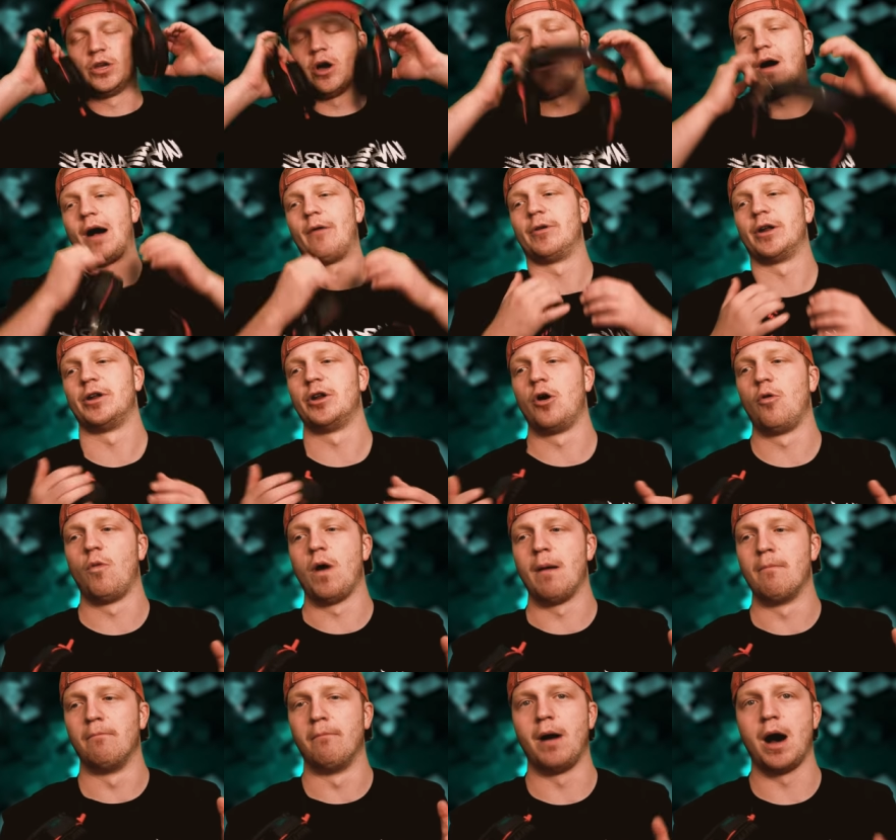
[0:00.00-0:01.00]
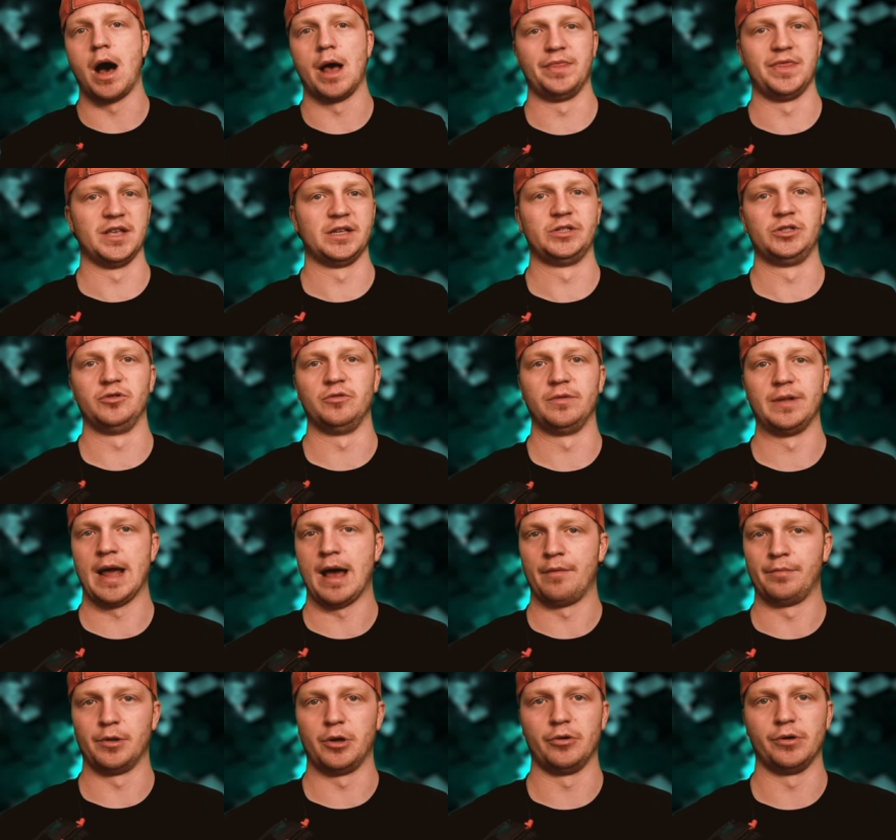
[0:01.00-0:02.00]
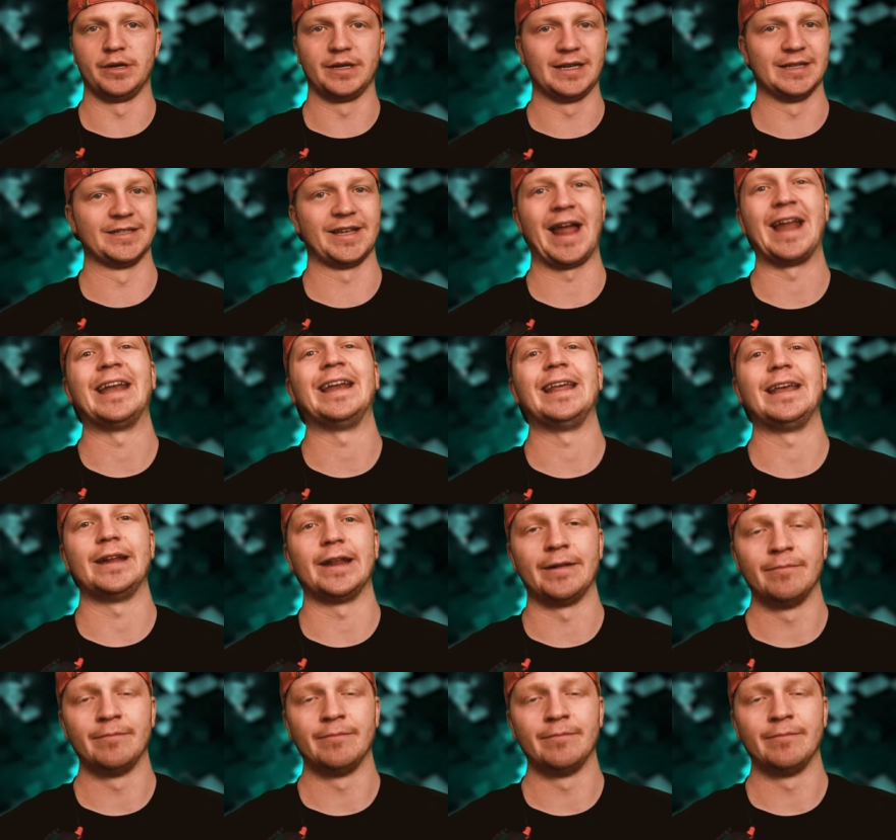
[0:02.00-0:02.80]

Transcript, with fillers: Yo, I want to know what mod this dude downloaded because I need